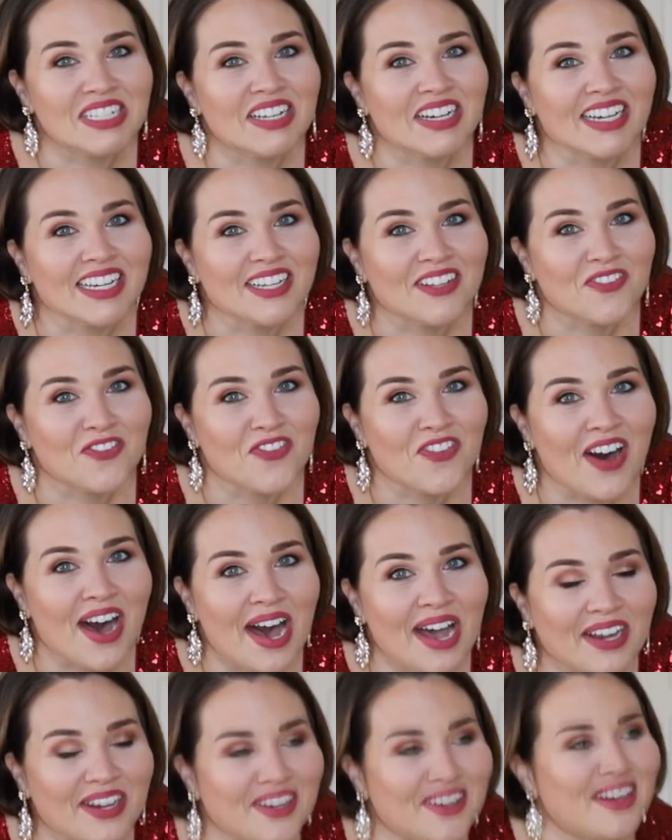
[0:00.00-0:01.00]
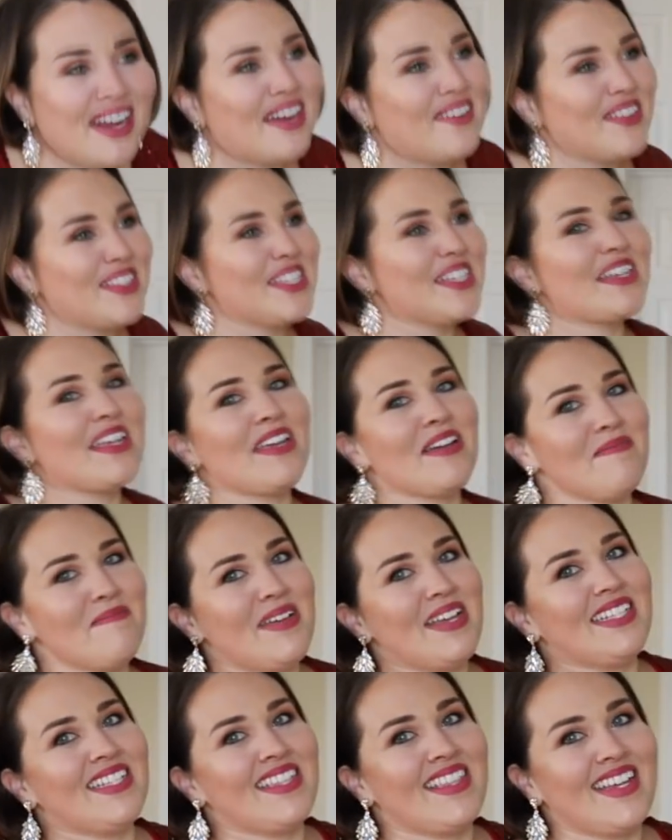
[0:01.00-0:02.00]
looking fire. I was looking
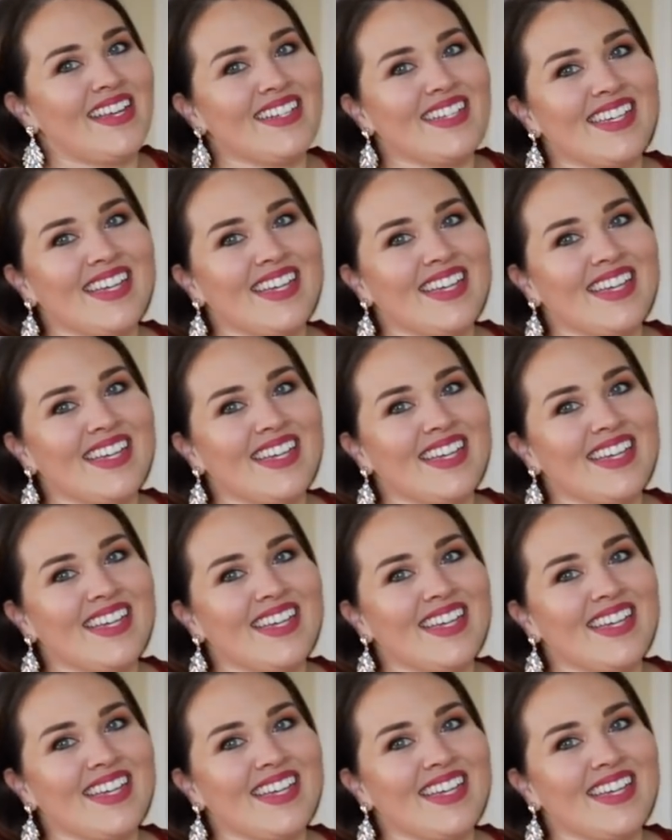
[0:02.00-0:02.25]
amazing that